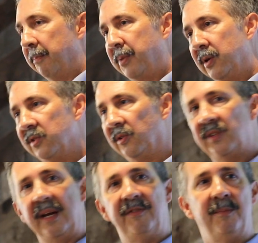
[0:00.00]
that personal
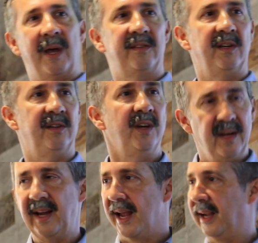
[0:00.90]
safety message
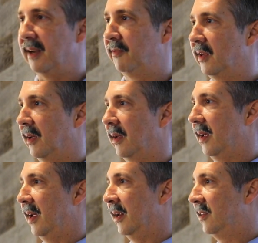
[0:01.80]
and gives
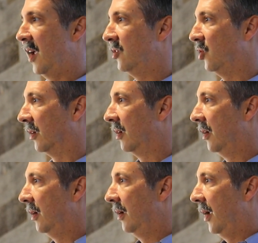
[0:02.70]
a, an attention.
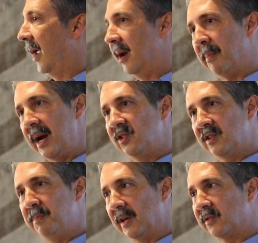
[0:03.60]
And it might
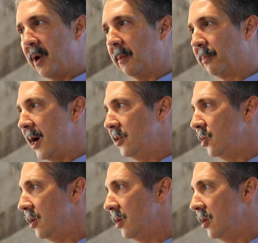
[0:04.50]
just be a small brake